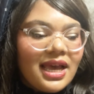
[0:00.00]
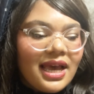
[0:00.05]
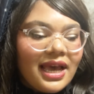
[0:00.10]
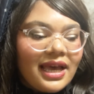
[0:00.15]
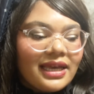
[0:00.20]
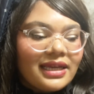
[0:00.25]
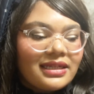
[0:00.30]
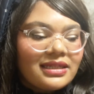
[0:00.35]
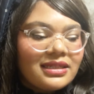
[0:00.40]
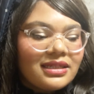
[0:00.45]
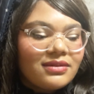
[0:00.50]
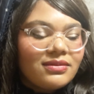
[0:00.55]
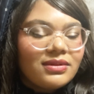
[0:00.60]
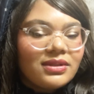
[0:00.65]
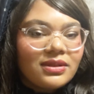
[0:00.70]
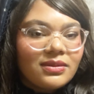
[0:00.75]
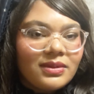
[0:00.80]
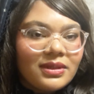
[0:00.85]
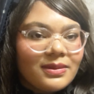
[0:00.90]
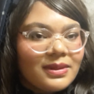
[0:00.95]
and I
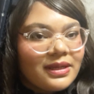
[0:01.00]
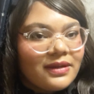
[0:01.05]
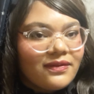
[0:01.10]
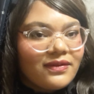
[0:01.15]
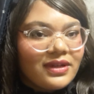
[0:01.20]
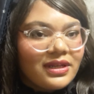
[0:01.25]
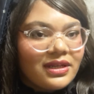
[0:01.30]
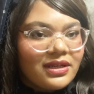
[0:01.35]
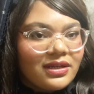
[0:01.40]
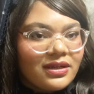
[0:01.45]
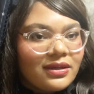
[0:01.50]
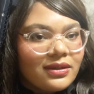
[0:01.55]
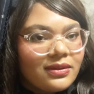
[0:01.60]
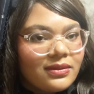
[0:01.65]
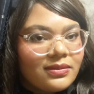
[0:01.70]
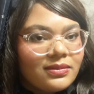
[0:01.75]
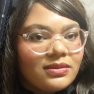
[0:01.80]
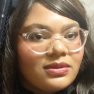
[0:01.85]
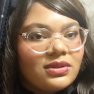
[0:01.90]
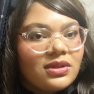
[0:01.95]
really want to make a
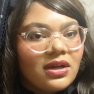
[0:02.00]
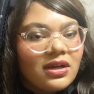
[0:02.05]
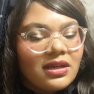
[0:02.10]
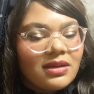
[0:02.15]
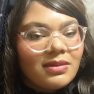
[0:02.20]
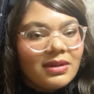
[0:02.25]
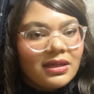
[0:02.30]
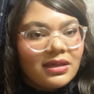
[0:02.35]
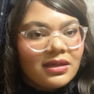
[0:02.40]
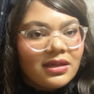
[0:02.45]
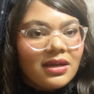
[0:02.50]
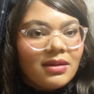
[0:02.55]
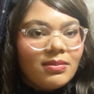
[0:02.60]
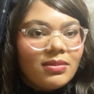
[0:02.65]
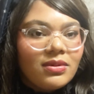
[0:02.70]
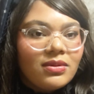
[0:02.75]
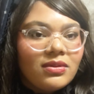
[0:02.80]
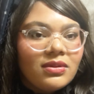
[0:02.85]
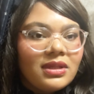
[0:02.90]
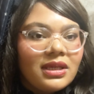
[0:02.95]
video talking about a
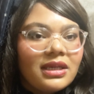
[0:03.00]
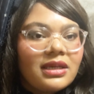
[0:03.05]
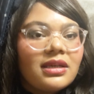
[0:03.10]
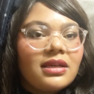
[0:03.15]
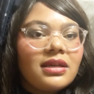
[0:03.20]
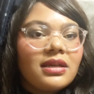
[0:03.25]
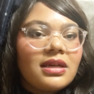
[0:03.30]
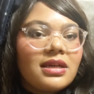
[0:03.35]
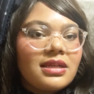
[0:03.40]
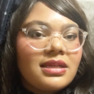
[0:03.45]
couple like